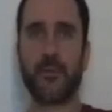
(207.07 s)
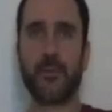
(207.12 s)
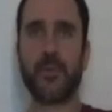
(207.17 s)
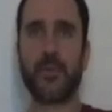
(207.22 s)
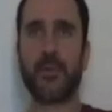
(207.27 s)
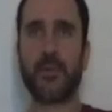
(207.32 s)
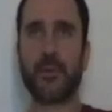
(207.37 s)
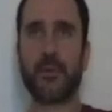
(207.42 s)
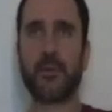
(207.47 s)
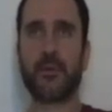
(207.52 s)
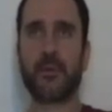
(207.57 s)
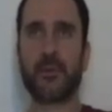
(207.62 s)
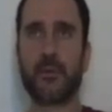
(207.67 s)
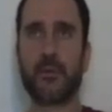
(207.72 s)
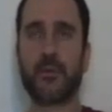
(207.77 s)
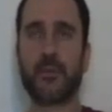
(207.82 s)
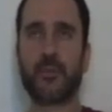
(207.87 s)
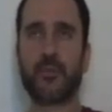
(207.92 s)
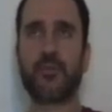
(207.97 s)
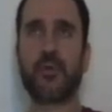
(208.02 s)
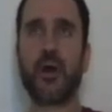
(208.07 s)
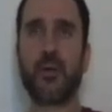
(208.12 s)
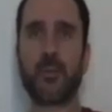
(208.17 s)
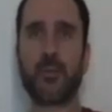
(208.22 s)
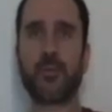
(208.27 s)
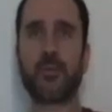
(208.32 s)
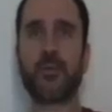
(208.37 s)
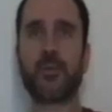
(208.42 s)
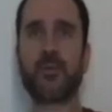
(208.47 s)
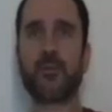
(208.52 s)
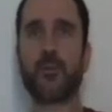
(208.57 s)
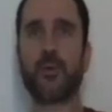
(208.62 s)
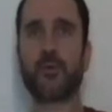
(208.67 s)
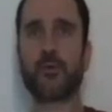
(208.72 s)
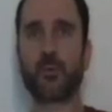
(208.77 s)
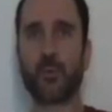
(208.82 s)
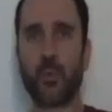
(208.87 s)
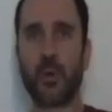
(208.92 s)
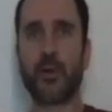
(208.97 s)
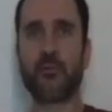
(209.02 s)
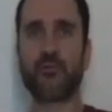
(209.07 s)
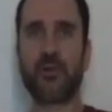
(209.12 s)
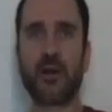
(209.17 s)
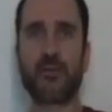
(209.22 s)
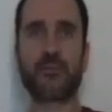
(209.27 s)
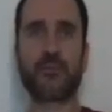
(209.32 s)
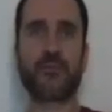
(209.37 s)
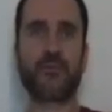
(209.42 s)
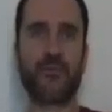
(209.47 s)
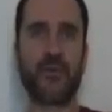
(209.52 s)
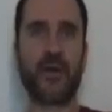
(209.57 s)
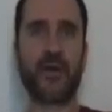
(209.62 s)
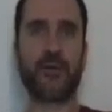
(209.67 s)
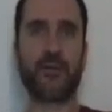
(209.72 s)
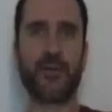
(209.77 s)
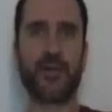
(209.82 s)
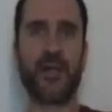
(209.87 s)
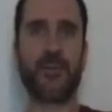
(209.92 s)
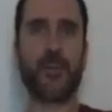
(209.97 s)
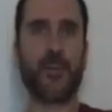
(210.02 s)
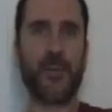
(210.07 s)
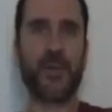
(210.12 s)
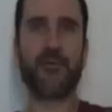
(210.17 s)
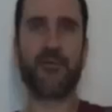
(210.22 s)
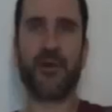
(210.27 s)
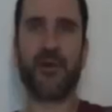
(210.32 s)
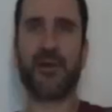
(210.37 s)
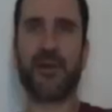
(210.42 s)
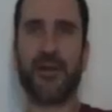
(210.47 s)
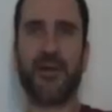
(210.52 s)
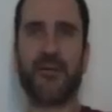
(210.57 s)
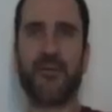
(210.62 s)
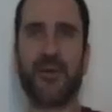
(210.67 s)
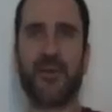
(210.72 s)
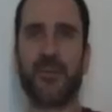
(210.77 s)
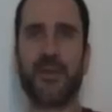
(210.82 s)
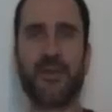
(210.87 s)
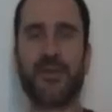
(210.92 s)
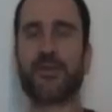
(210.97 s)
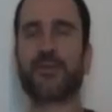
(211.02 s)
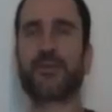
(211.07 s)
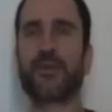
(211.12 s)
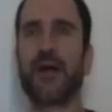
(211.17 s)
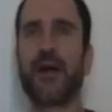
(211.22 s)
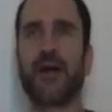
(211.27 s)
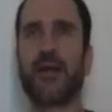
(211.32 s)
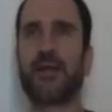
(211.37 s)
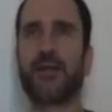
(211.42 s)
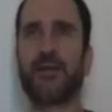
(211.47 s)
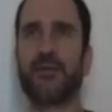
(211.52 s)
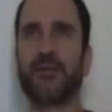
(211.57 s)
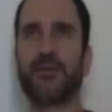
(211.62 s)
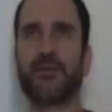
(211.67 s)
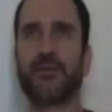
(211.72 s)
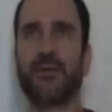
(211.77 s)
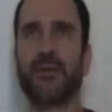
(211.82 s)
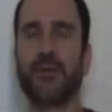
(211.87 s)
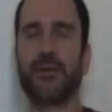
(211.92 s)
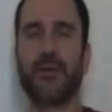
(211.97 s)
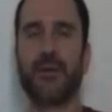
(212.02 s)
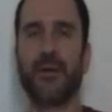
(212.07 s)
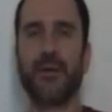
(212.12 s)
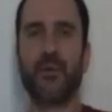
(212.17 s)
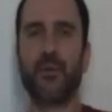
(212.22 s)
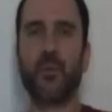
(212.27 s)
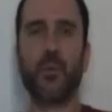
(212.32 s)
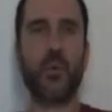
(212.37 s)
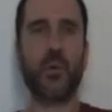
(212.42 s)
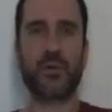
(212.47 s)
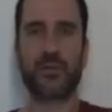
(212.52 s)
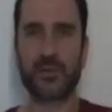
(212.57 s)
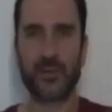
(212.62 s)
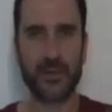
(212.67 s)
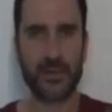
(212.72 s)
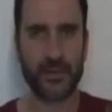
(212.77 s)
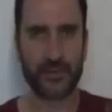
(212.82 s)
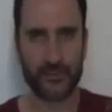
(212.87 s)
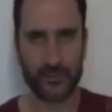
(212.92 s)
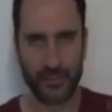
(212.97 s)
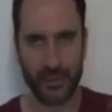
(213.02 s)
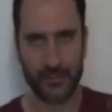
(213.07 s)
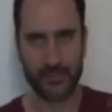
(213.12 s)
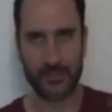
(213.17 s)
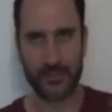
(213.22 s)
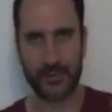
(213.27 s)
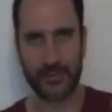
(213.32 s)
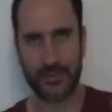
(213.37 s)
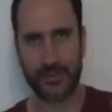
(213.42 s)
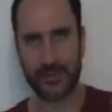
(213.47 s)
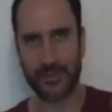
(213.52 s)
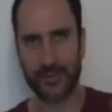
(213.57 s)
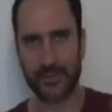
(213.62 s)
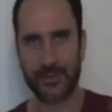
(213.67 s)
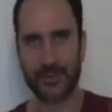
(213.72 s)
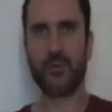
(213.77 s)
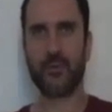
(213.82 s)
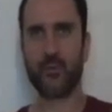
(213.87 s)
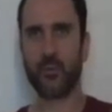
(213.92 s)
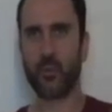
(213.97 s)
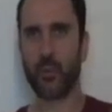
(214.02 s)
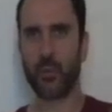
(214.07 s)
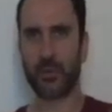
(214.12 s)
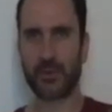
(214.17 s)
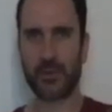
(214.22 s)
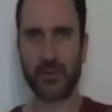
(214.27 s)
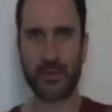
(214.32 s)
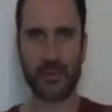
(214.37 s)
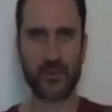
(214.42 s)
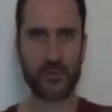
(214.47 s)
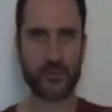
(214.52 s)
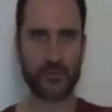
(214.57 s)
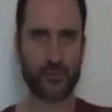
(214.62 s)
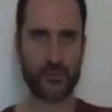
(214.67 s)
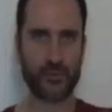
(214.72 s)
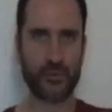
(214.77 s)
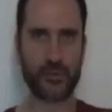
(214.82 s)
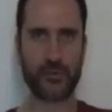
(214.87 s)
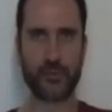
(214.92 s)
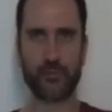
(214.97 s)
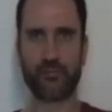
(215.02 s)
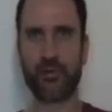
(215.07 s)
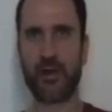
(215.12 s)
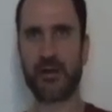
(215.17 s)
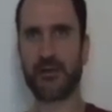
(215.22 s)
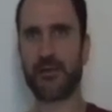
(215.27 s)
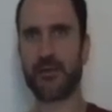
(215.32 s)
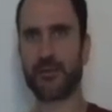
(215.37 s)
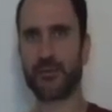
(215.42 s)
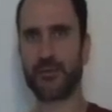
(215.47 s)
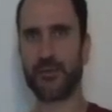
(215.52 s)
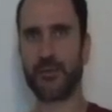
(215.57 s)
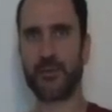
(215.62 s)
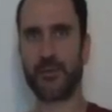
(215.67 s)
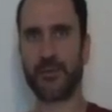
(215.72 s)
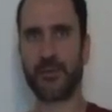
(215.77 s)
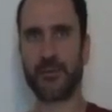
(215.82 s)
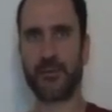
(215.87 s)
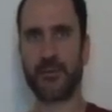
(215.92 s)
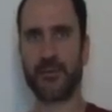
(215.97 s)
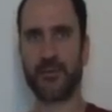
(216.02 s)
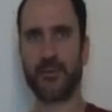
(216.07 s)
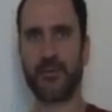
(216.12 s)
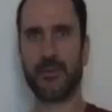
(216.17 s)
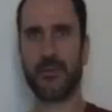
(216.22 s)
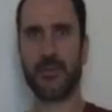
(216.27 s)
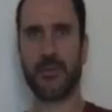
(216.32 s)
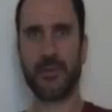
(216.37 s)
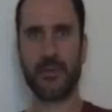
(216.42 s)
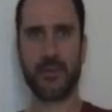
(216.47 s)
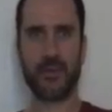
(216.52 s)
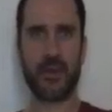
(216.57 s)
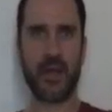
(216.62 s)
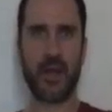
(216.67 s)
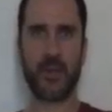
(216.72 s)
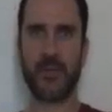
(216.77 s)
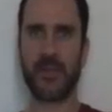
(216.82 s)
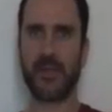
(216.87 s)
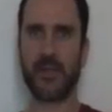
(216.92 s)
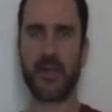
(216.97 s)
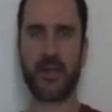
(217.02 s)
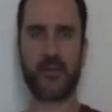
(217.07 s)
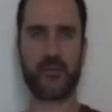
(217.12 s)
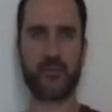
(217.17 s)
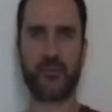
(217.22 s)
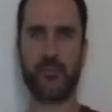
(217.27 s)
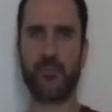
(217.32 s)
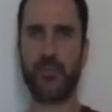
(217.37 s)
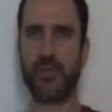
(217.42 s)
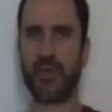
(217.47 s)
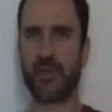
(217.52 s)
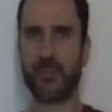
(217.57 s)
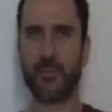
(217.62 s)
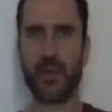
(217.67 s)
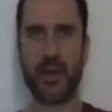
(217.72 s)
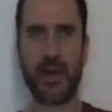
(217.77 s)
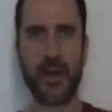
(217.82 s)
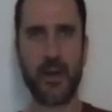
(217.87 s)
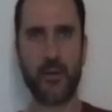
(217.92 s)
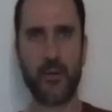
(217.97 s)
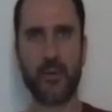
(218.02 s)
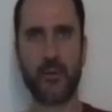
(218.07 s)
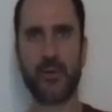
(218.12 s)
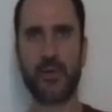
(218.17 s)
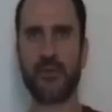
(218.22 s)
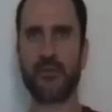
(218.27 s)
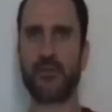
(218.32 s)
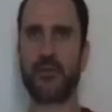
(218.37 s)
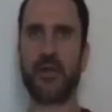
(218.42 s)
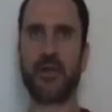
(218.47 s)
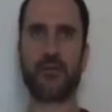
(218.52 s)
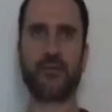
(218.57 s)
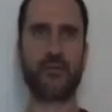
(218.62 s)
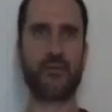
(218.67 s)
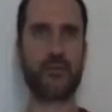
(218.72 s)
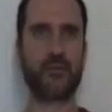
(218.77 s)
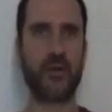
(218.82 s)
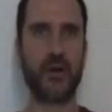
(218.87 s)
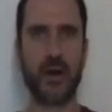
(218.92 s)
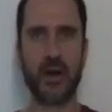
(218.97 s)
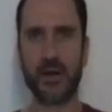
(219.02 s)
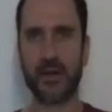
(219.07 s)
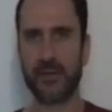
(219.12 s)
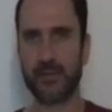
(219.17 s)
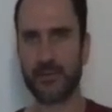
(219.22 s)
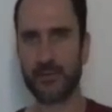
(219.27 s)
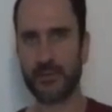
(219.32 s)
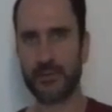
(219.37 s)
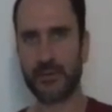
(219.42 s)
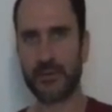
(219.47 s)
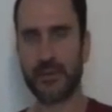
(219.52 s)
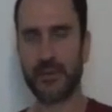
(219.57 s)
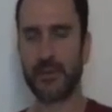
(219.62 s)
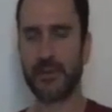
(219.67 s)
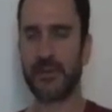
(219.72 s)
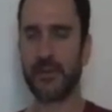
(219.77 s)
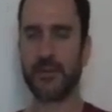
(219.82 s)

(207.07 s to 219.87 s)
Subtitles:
being probably the most well-rounded fighter in MMA right now. I mean, this guy is a world-class wrestler, world-class jiu-jitsu practitioner. I mean, he has big power, he's got size.